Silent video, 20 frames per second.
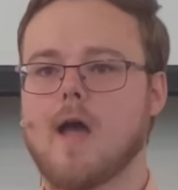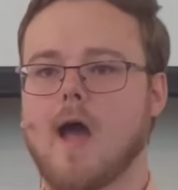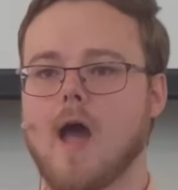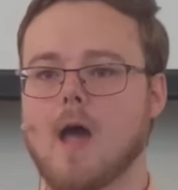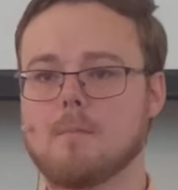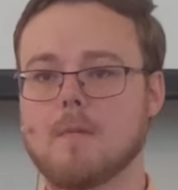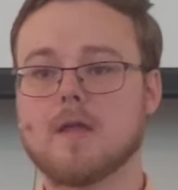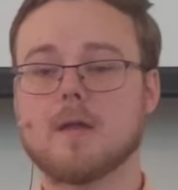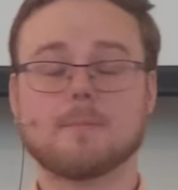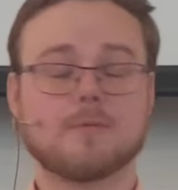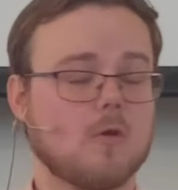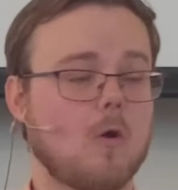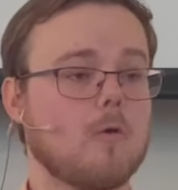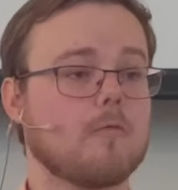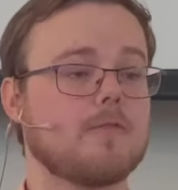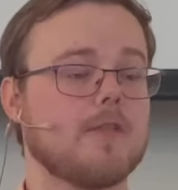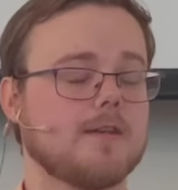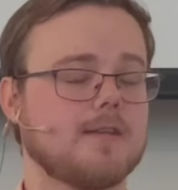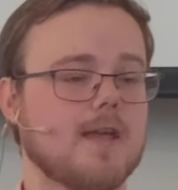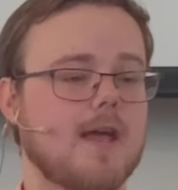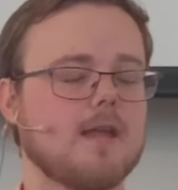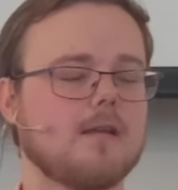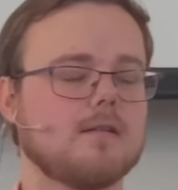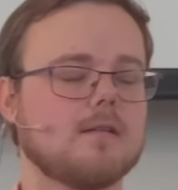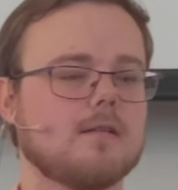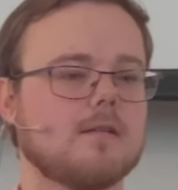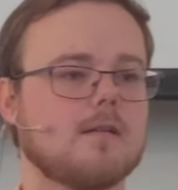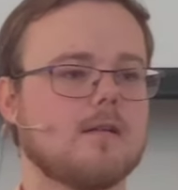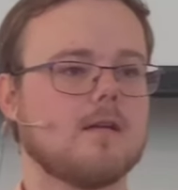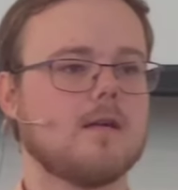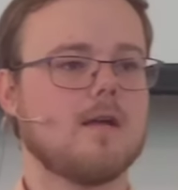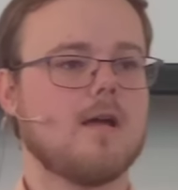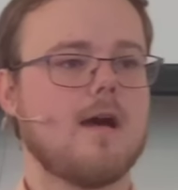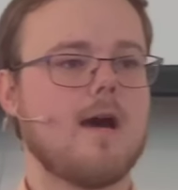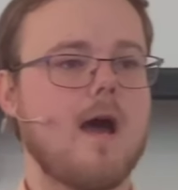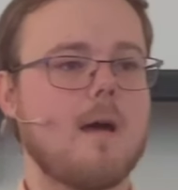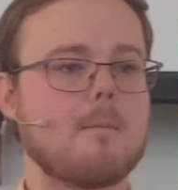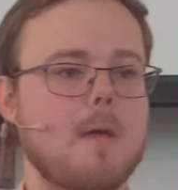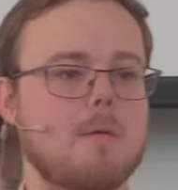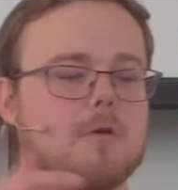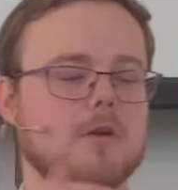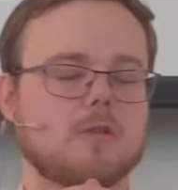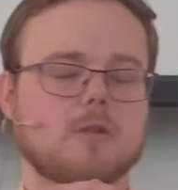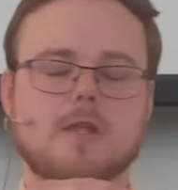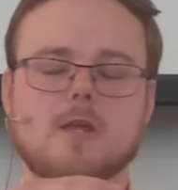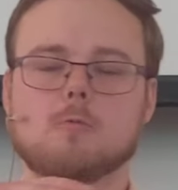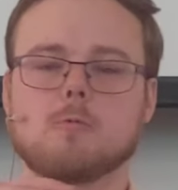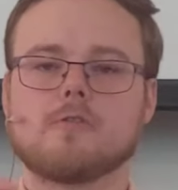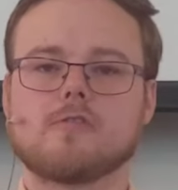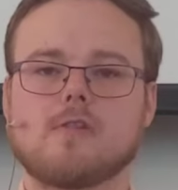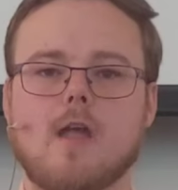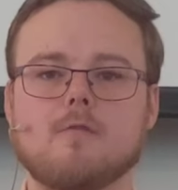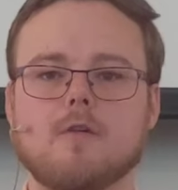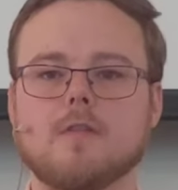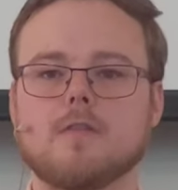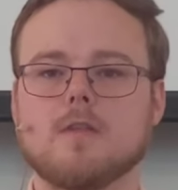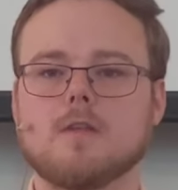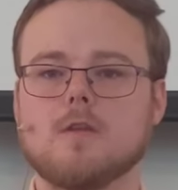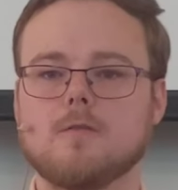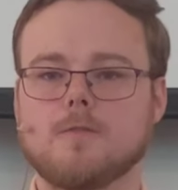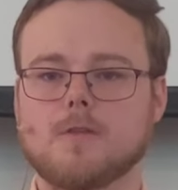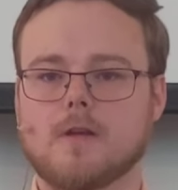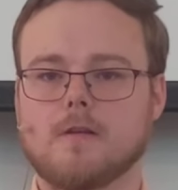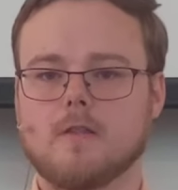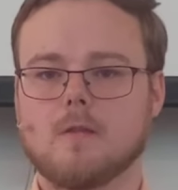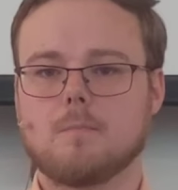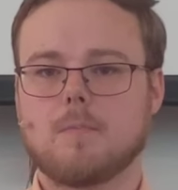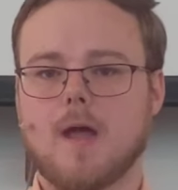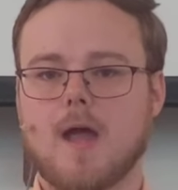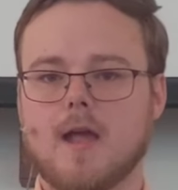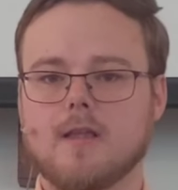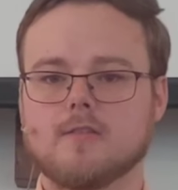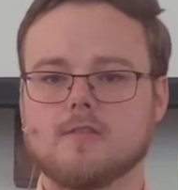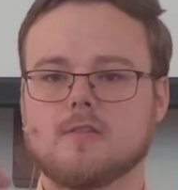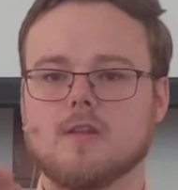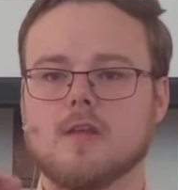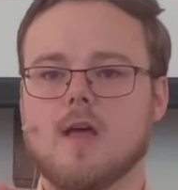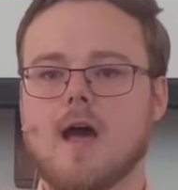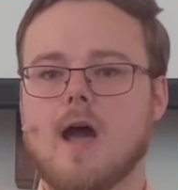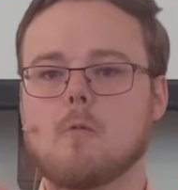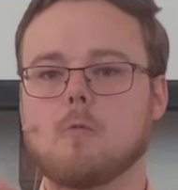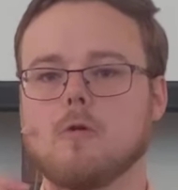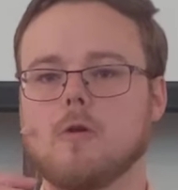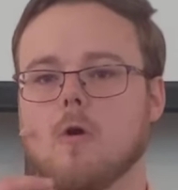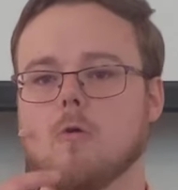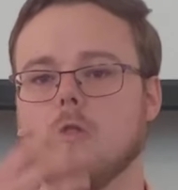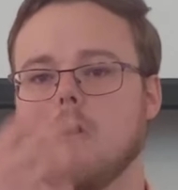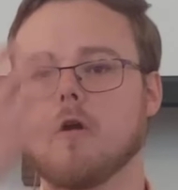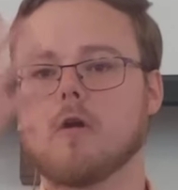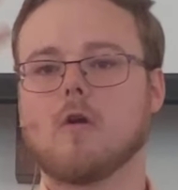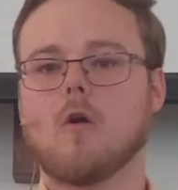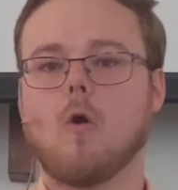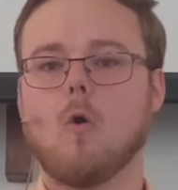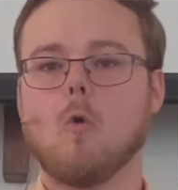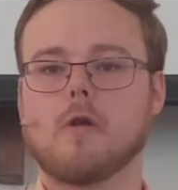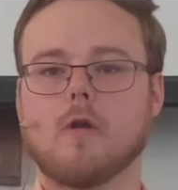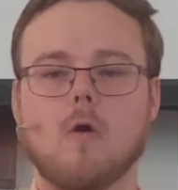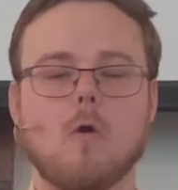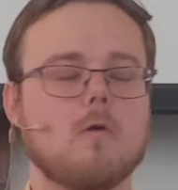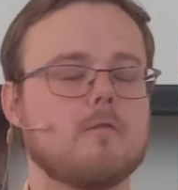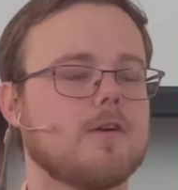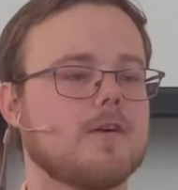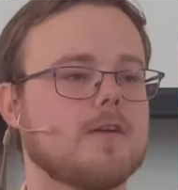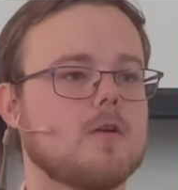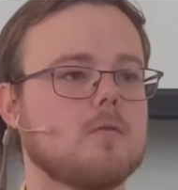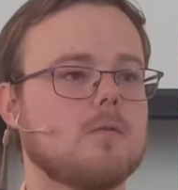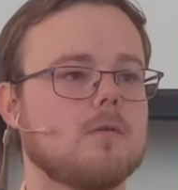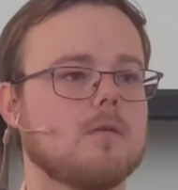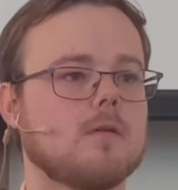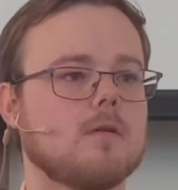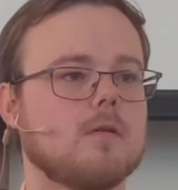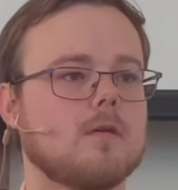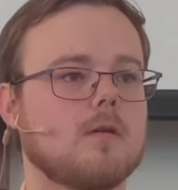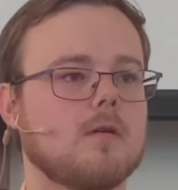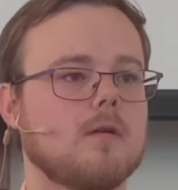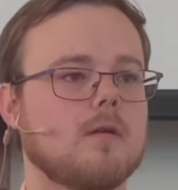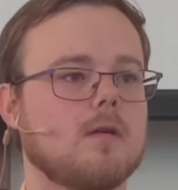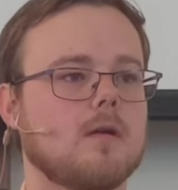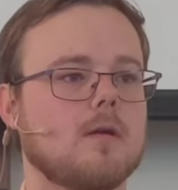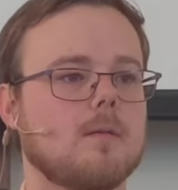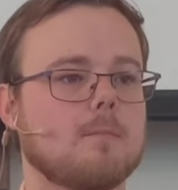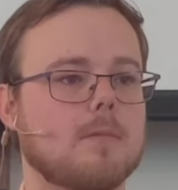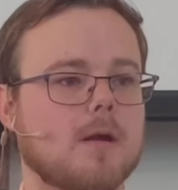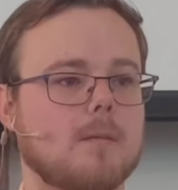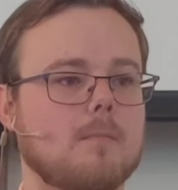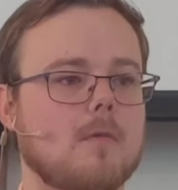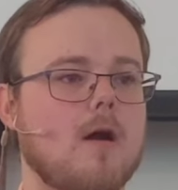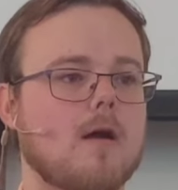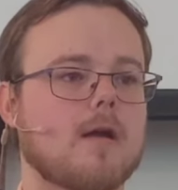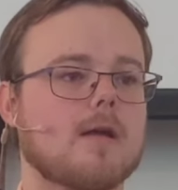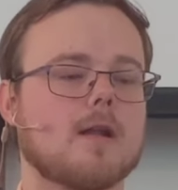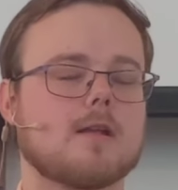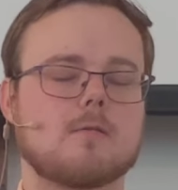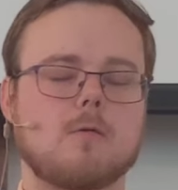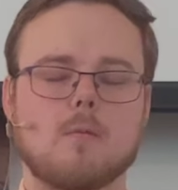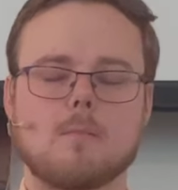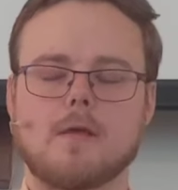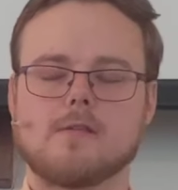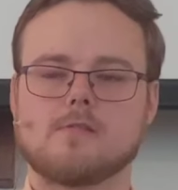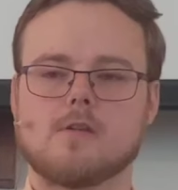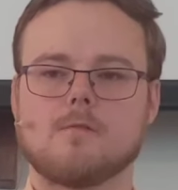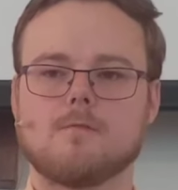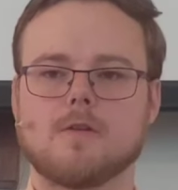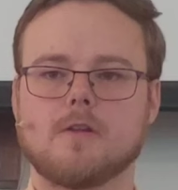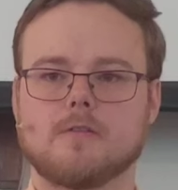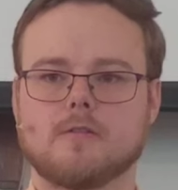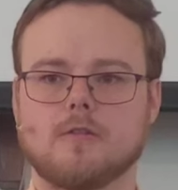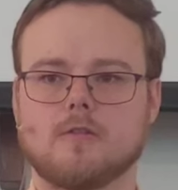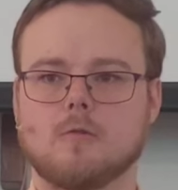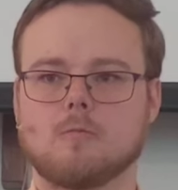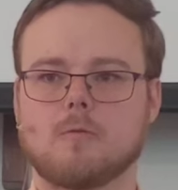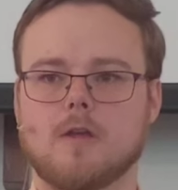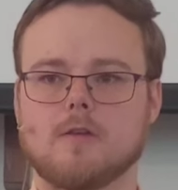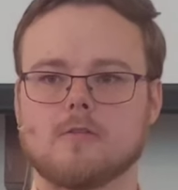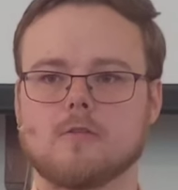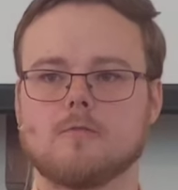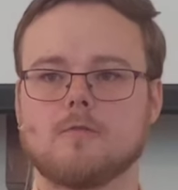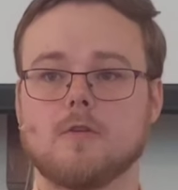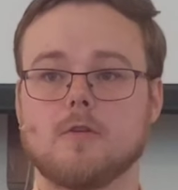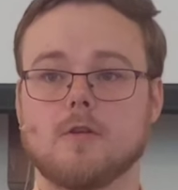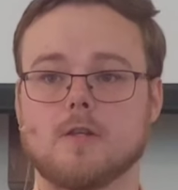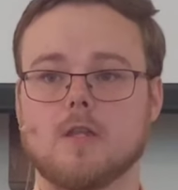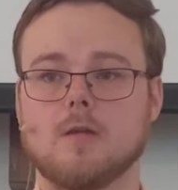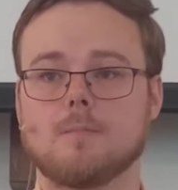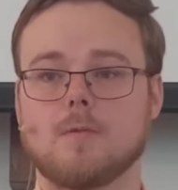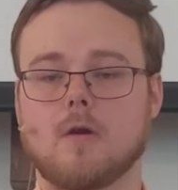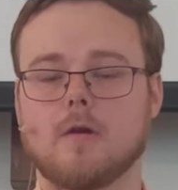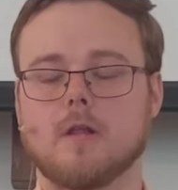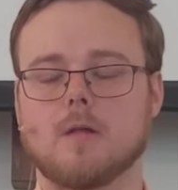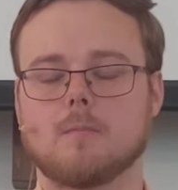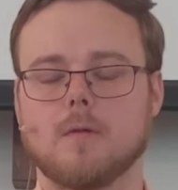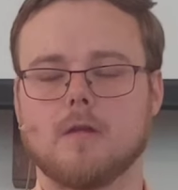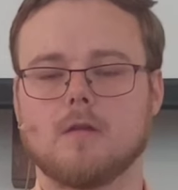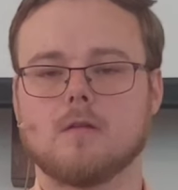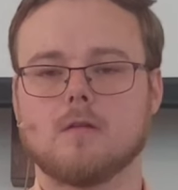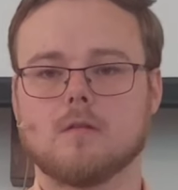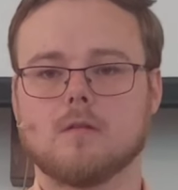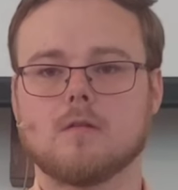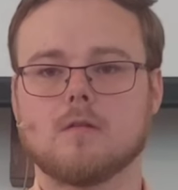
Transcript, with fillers: I may absolve the debt, I may relinquish everything you've done in the past. I will no longer hold it over you, but I'm not going to put myself in a situation for you to keep hurting me.